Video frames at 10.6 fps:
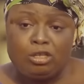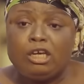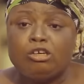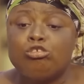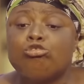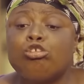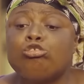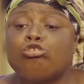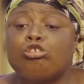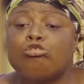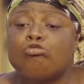my daughter, you
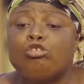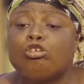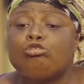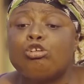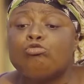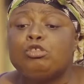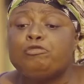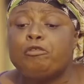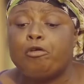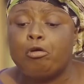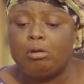don't judge. We don't judge with
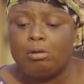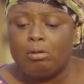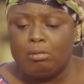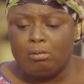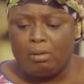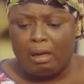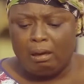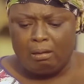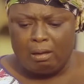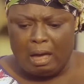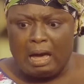favor.
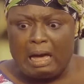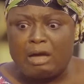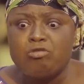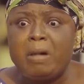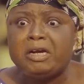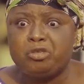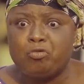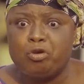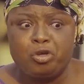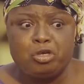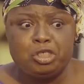Eh? How can you marry
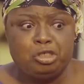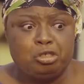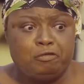someone because